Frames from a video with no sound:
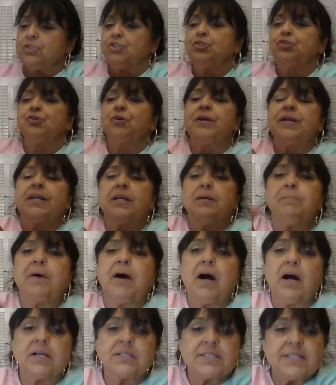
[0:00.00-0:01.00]
trinket
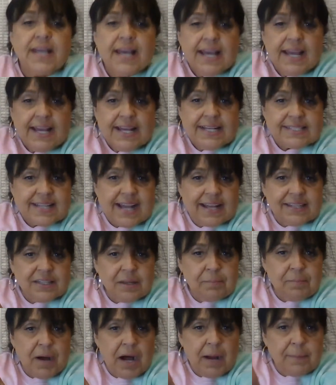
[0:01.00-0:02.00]
box. It's got the
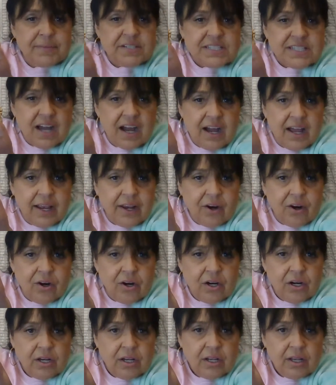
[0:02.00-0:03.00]
mama
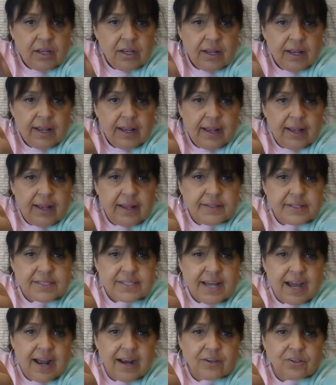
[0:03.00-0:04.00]
tiger and the
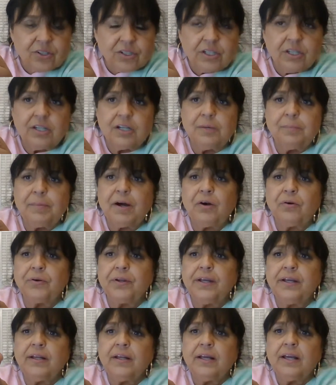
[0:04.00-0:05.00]
tiger cub on
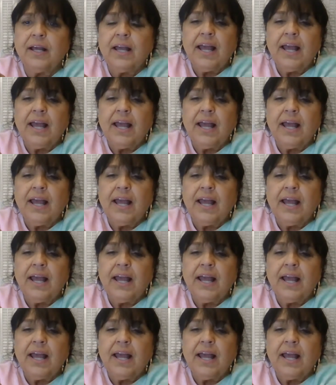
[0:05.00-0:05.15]
it.